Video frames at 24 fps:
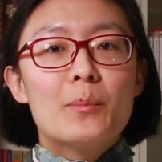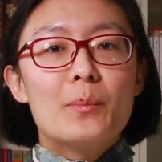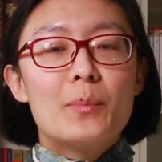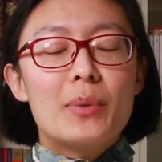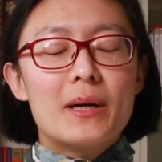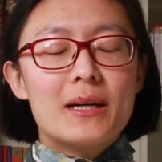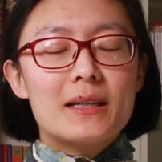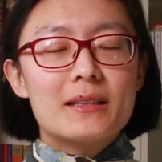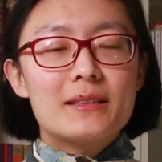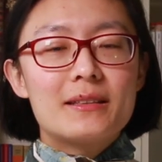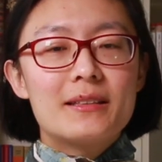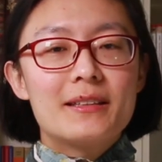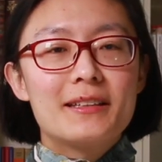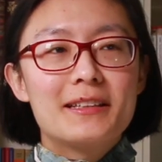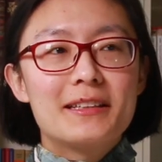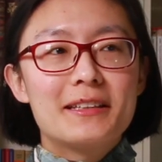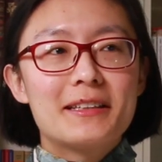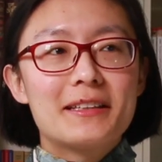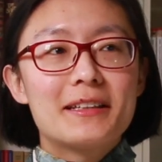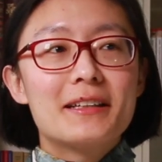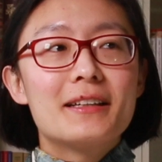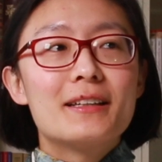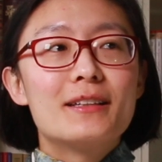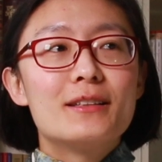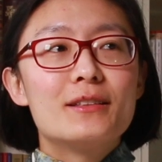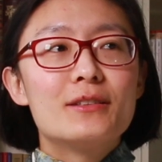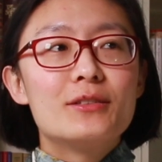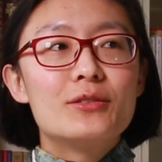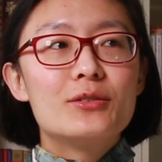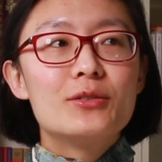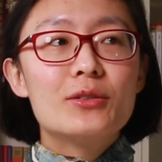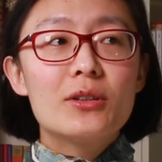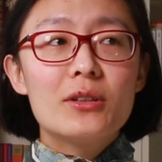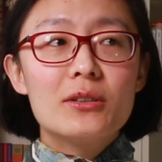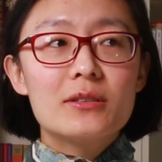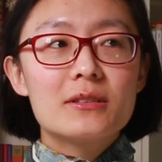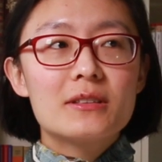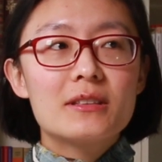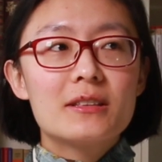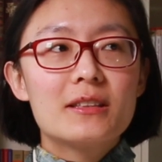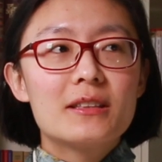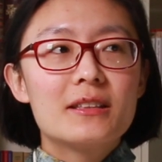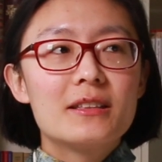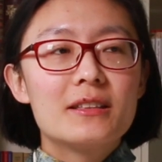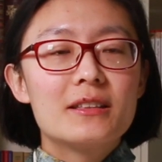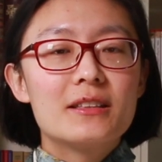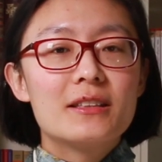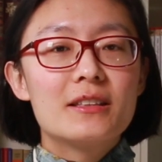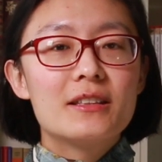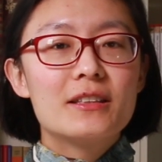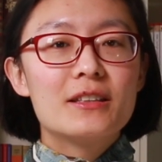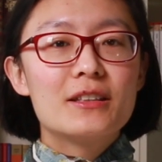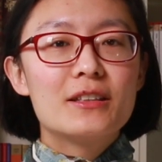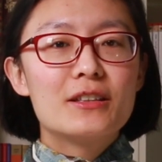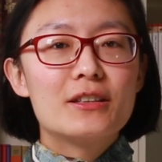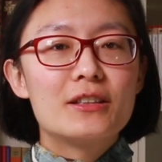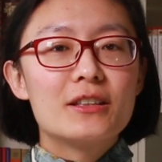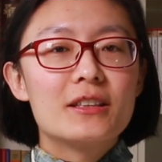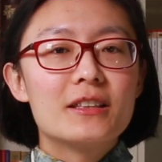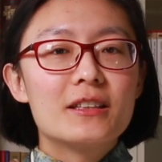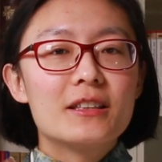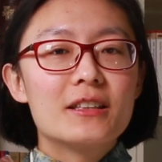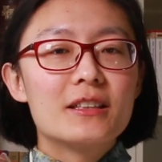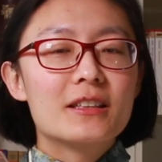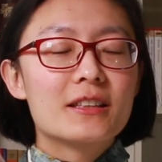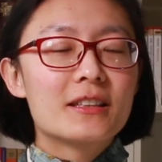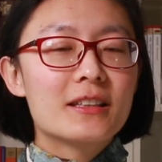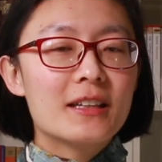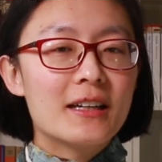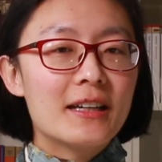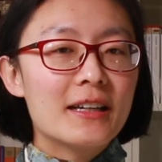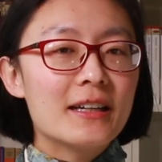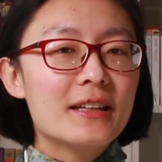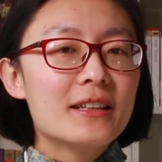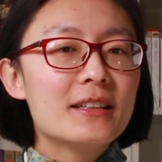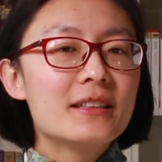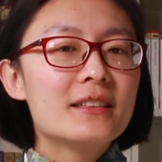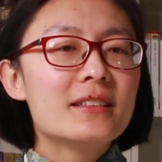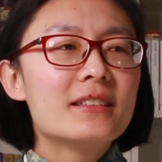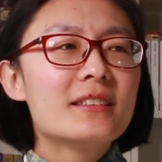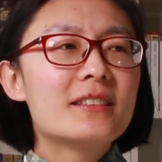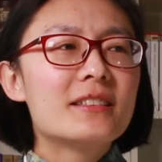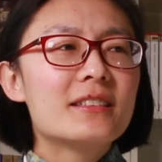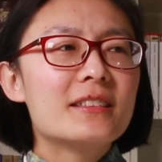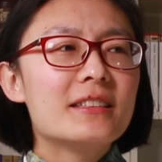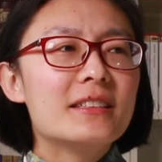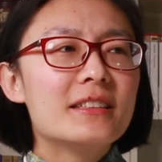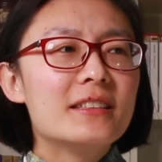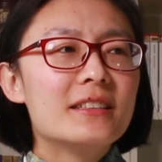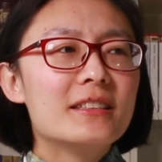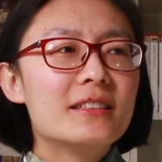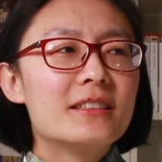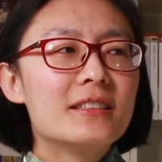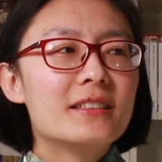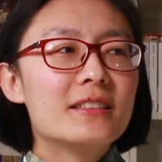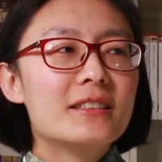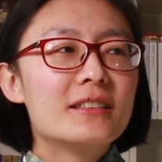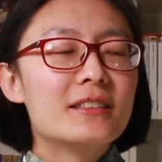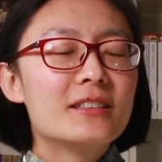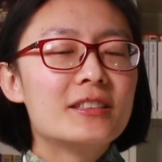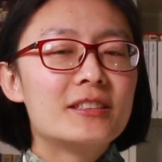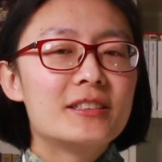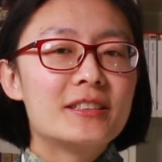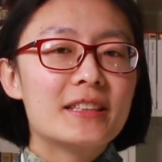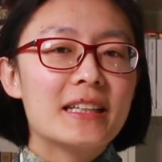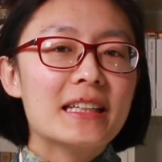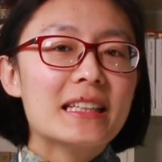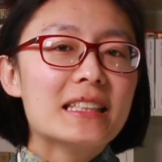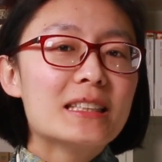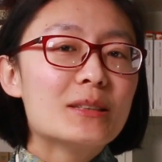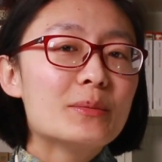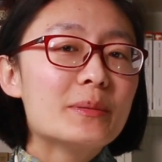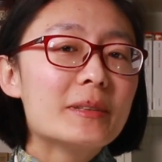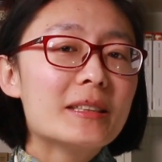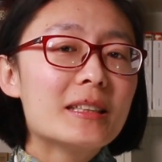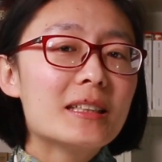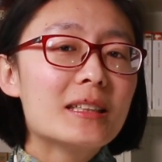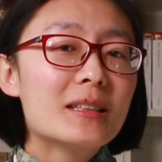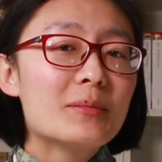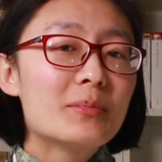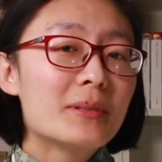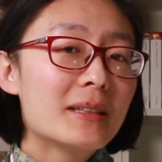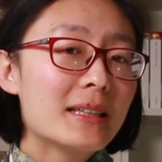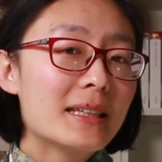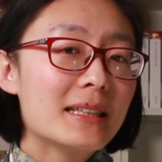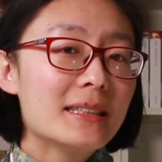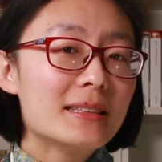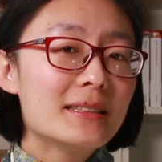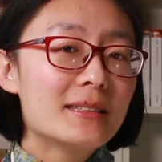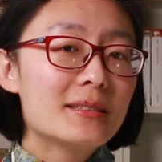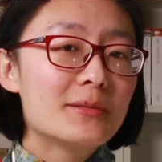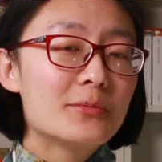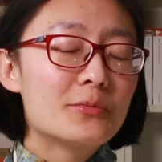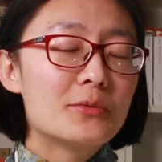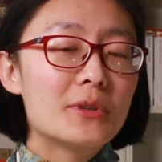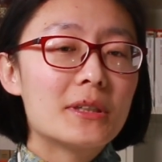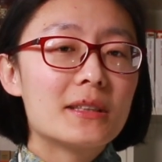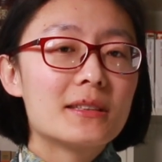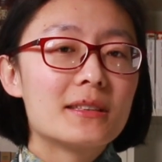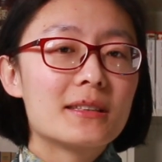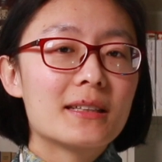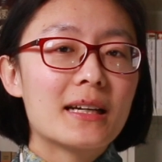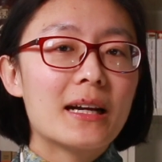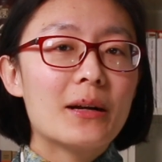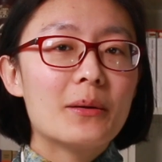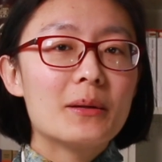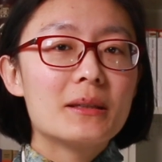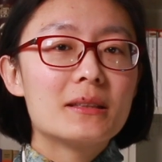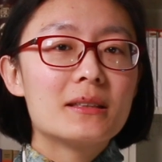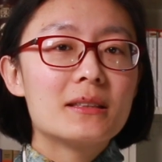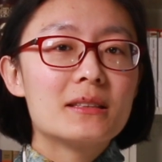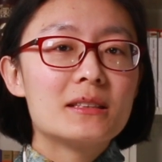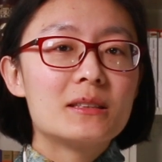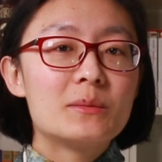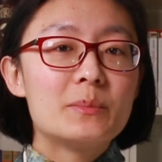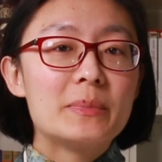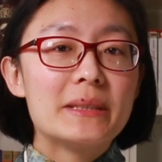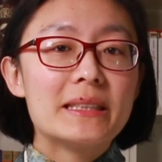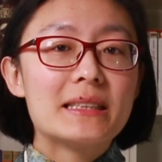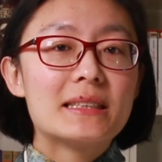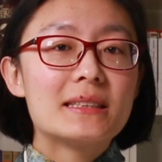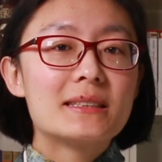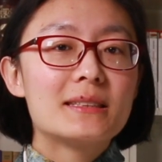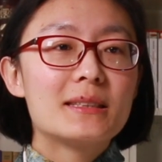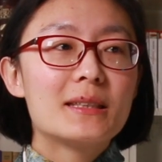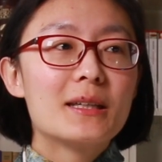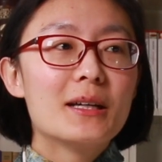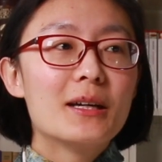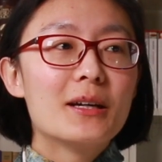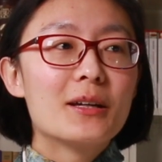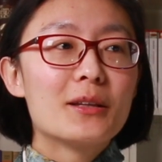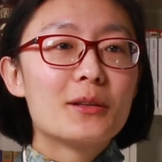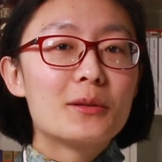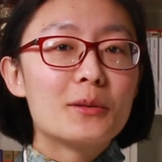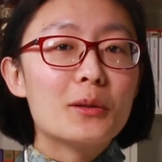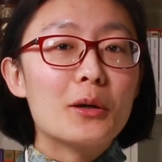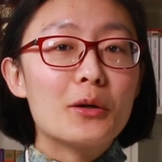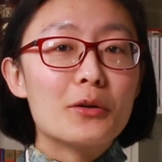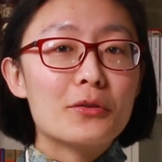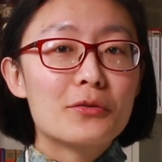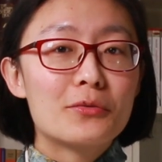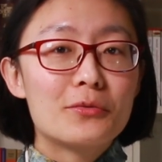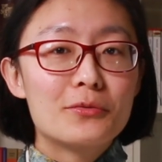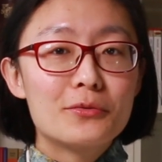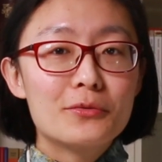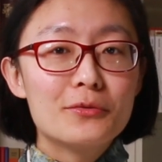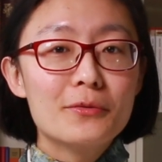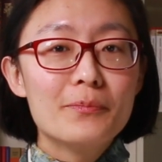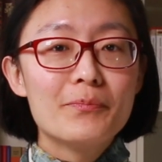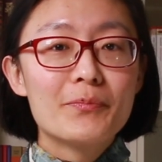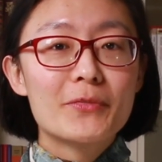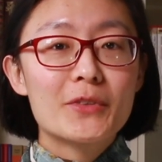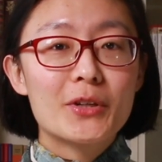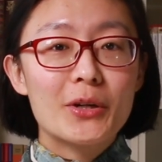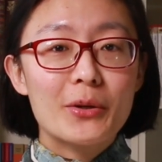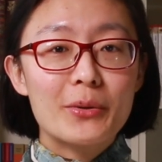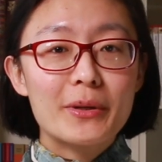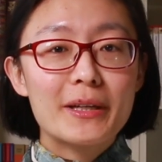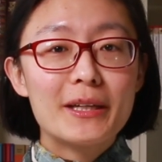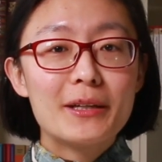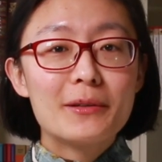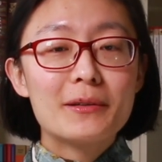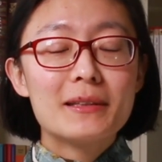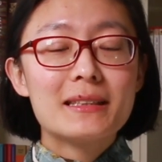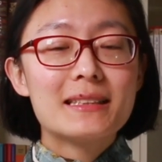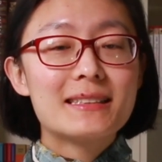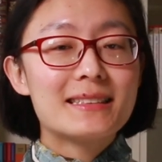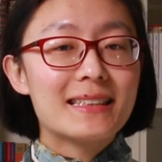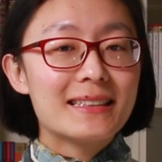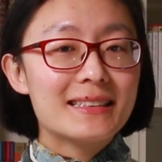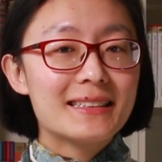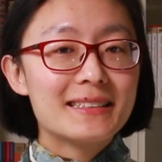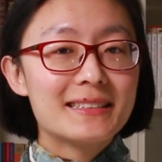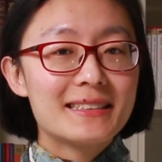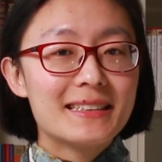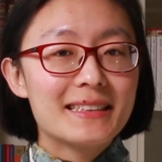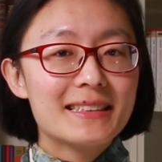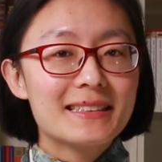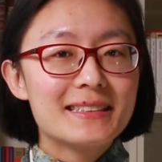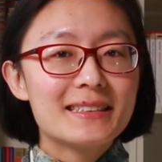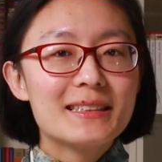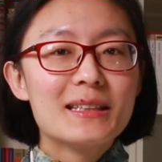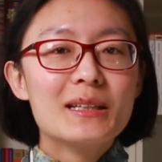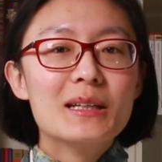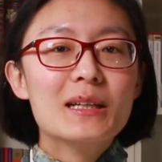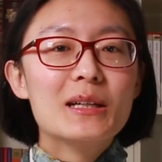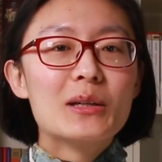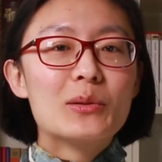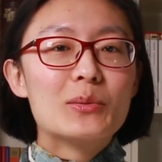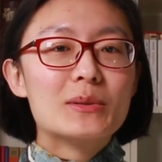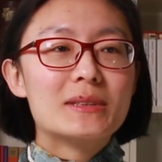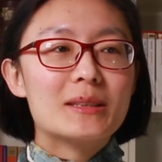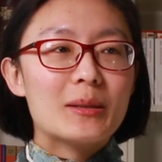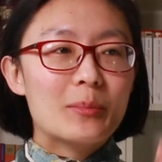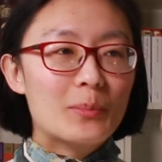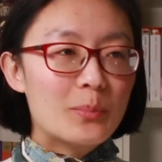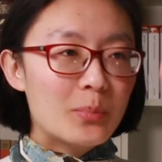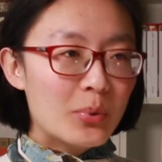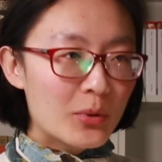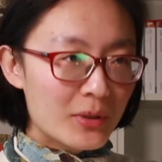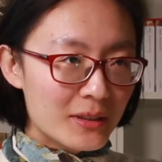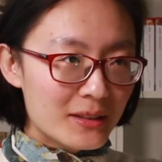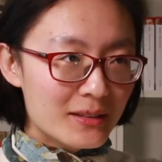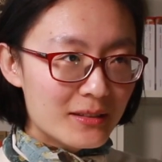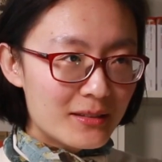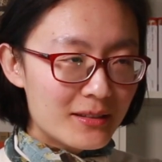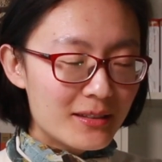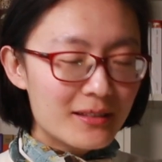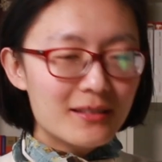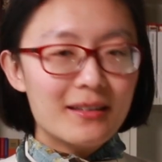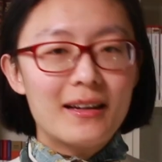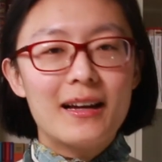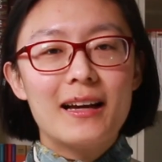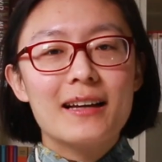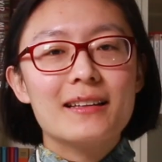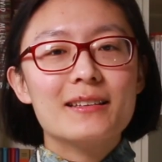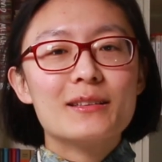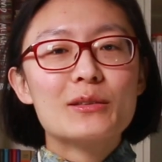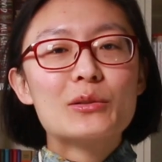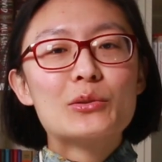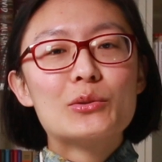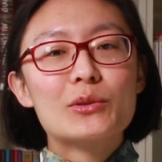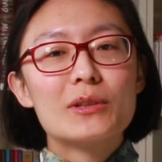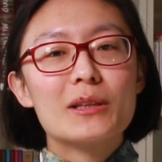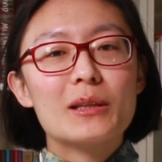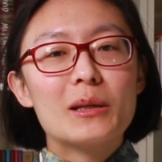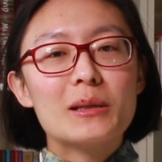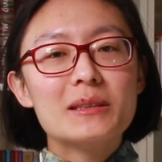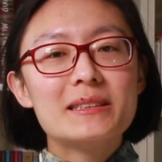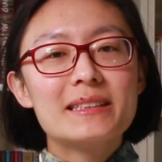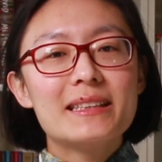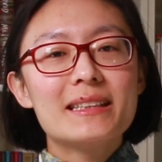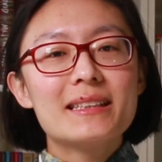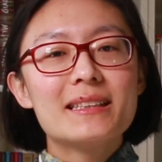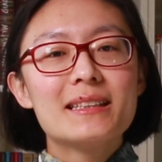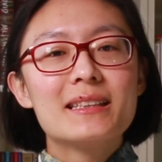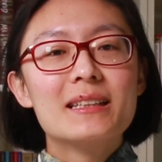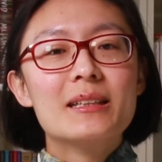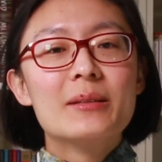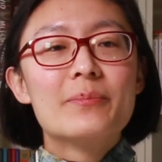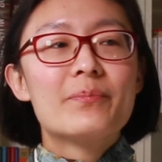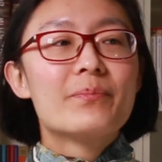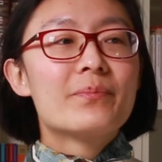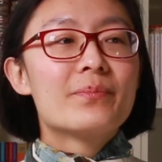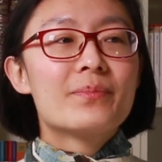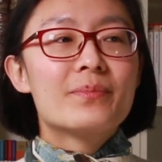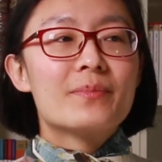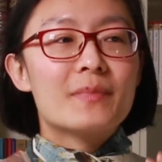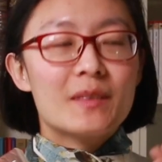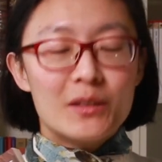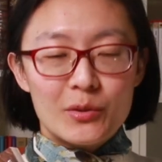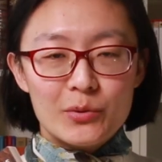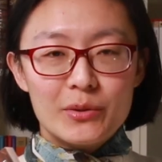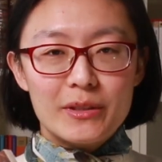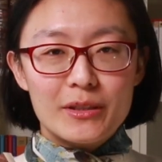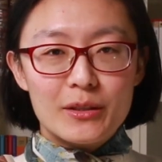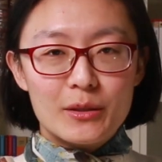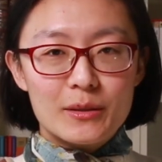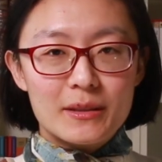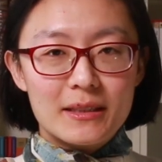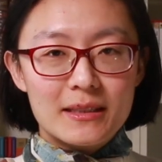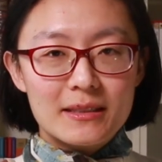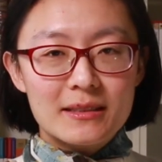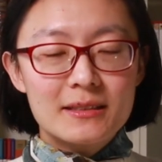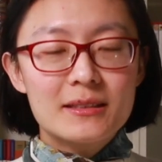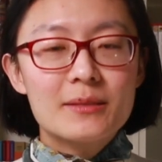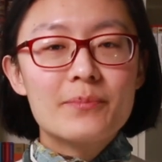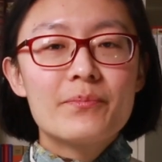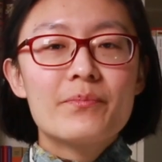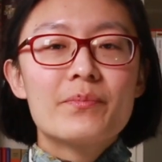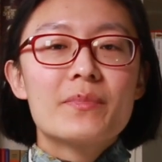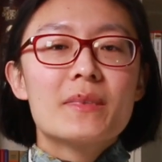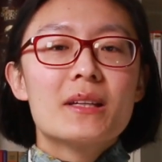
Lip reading: but not the kind in Shakespeare plays where the character speaks thought through coherent sentences with a point and good logic to the audience.